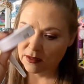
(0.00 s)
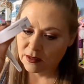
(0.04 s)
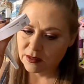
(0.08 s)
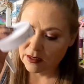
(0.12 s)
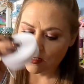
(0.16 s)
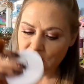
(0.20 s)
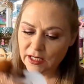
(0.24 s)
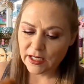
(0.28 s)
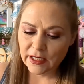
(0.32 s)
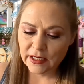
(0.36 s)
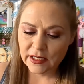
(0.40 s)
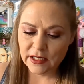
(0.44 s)
A
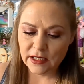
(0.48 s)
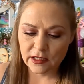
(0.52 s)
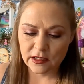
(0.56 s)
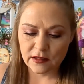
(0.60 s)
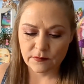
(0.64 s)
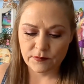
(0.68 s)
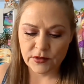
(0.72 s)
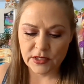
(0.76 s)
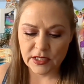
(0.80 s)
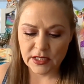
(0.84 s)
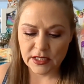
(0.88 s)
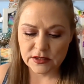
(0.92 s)
lot of kick
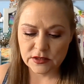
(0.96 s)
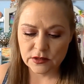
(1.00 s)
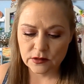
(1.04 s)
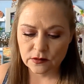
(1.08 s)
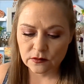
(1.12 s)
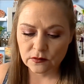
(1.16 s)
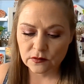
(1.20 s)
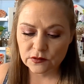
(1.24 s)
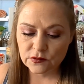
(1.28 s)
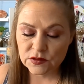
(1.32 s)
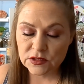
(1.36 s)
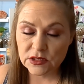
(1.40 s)
up, you guys.
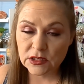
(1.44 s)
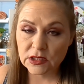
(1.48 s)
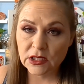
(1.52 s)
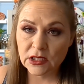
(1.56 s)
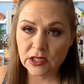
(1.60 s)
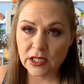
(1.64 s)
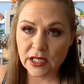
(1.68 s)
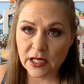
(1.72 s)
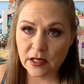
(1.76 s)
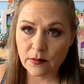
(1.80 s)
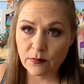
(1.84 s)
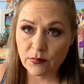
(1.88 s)
You're going to lose a
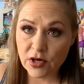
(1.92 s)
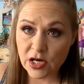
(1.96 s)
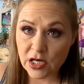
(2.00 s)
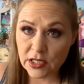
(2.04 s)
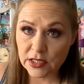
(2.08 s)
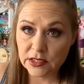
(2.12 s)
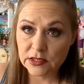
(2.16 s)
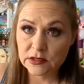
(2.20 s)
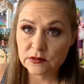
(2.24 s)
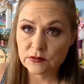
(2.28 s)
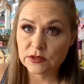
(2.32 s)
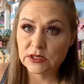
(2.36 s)
lot of
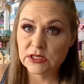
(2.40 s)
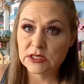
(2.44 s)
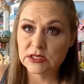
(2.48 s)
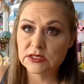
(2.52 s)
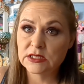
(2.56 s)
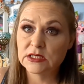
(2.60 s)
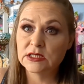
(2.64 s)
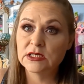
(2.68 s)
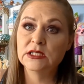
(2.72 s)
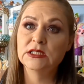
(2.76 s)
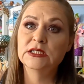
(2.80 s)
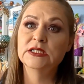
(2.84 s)
product with this.
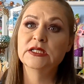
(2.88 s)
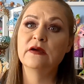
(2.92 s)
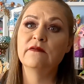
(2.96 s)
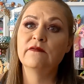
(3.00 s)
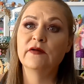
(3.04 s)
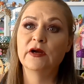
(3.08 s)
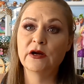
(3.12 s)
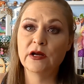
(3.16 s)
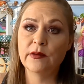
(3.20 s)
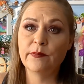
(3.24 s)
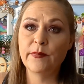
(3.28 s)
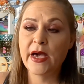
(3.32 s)
It is a
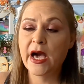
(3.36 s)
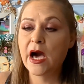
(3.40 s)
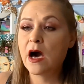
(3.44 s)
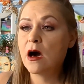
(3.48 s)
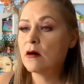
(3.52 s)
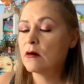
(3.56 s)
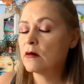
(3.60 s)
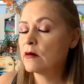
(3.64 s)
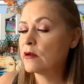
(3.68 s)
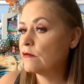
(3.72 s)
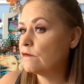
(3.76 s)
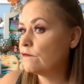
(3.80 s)
very
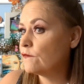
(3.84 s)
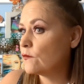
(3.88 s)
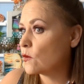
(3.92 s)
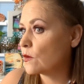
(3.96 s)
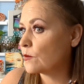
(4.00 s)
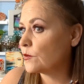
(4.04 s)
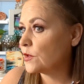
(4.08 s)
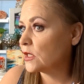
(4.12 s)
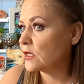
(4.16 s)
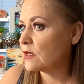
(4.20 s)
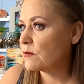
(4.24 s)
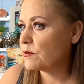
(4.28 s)
powdery
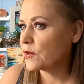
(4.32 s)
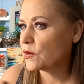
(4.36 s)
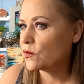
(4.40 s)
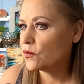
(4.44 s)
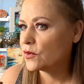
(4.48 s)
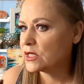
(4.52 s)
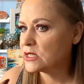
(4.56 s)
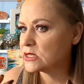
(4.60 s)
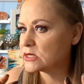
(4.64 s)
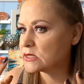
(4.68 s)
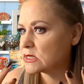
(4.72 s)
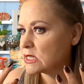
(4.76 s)
formula, but
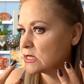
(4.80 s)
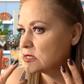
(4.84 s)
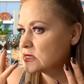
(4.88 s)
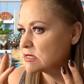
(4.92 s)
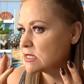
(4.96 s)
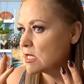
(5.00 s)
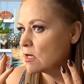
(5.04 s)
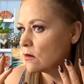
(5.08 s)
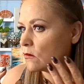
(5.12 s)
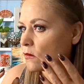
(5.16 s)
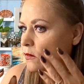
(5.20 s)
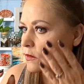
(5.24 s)
when it sets
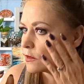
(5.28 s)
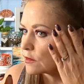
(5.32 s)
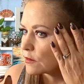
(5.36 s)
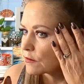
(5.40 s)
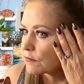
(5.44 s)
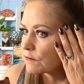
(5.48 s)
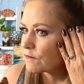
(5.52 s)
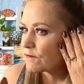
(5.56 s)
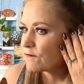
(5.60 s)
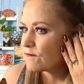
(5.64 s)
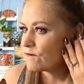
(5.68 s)
down on your